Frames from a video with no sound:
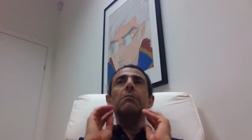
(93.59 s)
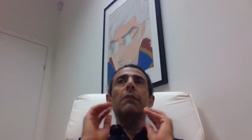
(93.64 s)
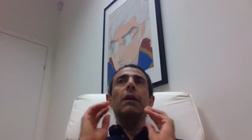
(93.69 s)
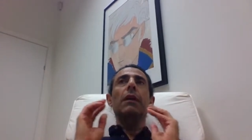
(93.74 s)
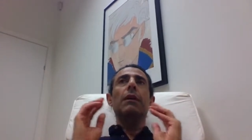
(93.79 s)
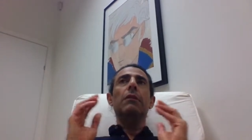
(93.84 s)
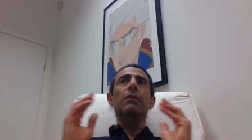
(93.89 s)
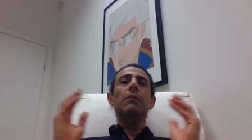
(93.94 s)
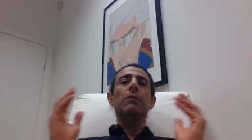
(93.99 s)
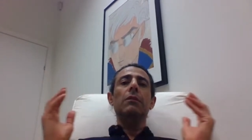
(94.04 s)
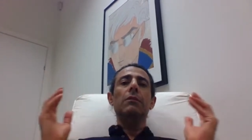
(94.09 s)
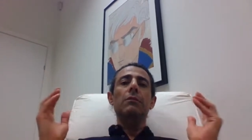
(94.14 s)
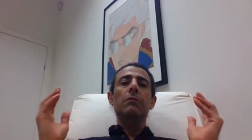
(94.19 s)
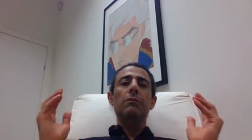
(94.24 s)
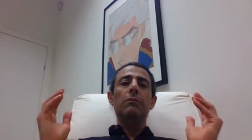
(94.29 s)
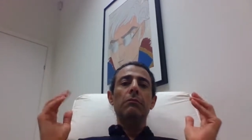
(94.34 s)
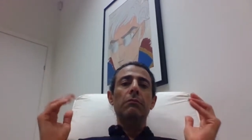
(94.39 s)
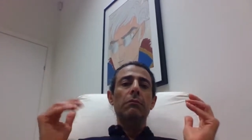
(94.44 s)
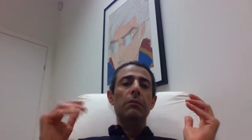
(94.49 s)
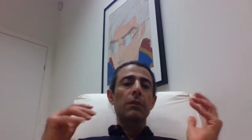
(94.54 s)
I don't know,
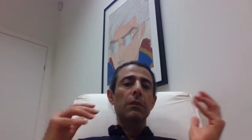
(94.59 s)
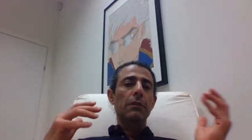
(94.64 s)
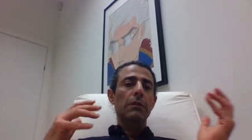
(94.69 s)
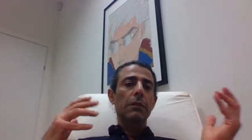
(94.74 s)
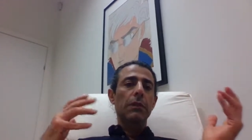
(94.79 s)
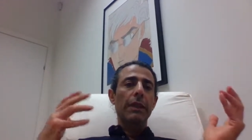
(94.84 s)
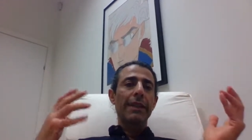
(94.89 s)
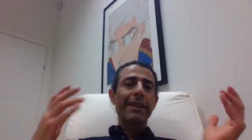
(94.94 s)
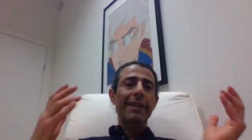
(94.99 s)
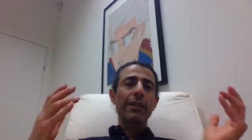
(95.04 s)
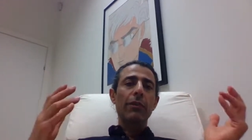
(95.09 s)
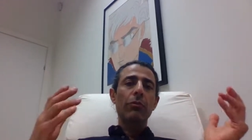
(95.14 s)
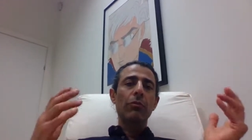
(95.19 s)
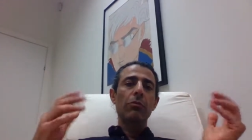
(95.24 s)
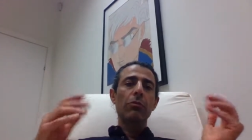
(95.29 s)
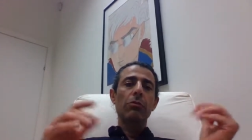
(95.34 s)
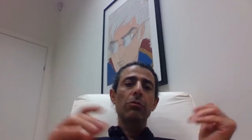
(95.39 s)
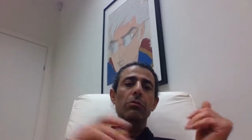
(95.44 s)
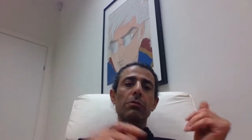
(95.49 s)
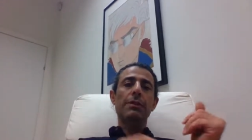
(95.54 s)
a
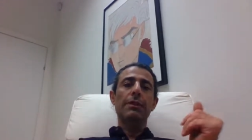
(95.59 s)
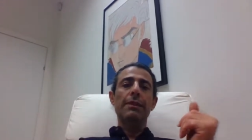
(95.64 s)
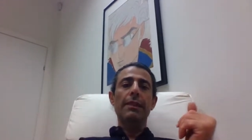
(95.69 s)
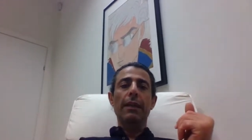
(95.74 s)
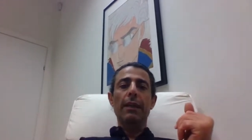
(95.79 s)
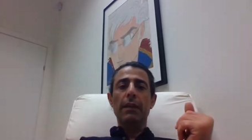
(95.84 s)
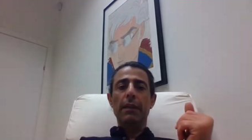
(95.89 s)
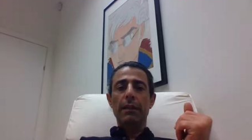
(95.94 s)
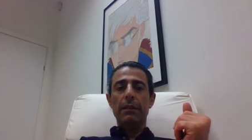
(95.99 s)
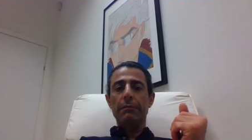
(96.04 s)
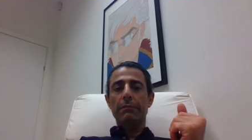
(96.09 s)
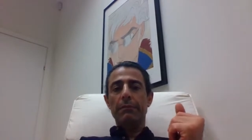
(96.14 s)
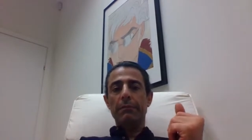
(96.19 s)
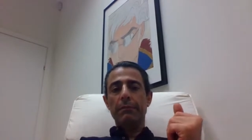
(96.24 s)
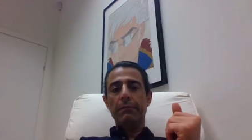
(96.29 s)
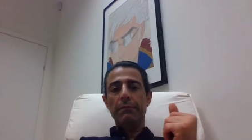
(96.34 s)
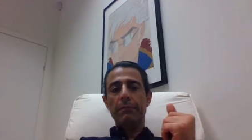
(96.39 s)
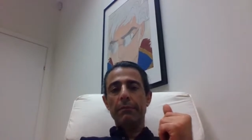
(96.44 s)
new CRM.